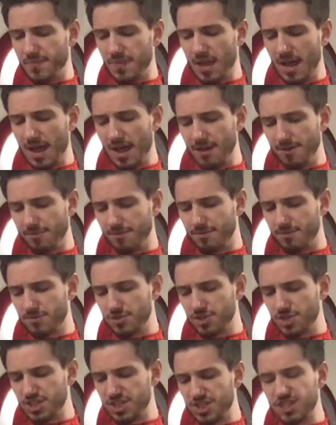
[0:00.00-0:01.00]
I've
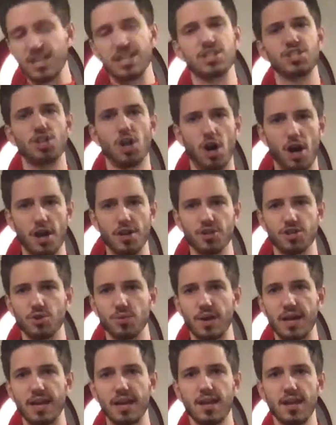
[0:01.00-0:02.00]
stitched
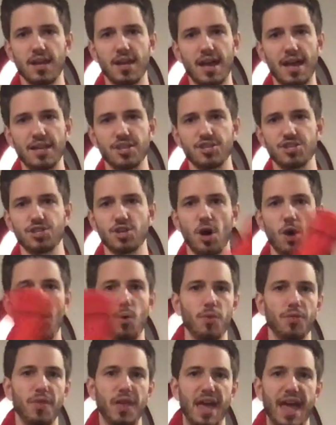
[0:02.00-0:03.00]
onto it. And
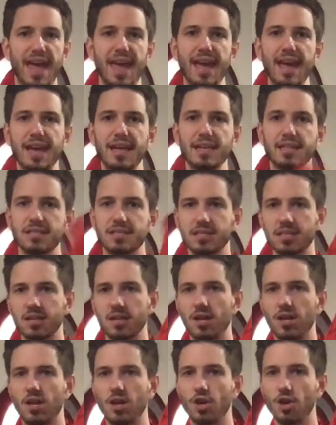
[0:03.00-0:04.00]
so the hands
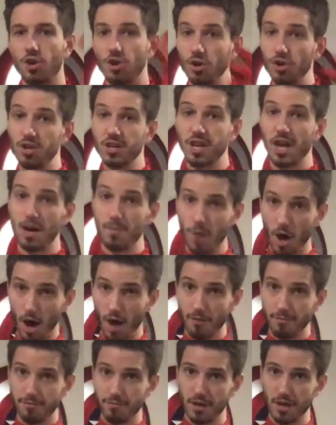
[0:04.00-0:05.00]
could come
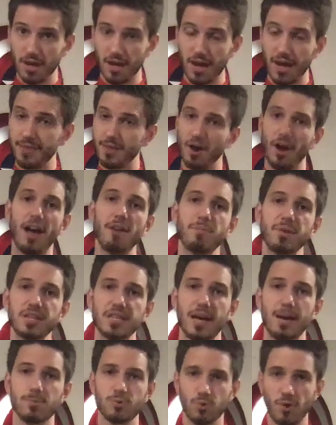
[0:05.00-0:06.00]
off. And there have been
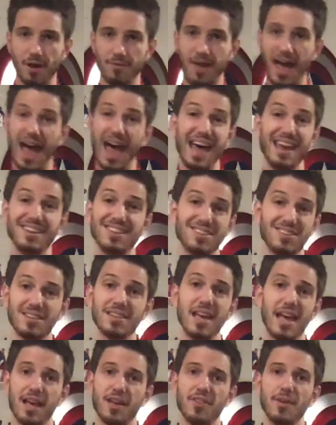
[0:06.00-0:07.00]
times where I've had to
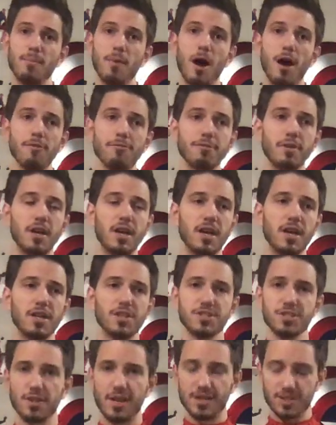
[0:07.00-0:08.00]
take them off.
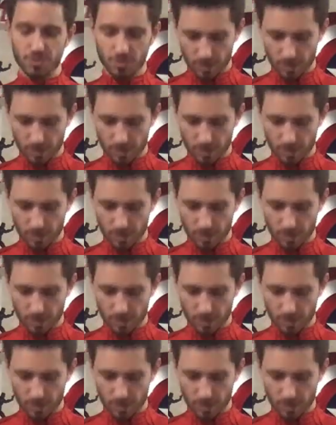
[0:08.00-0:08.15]
So that's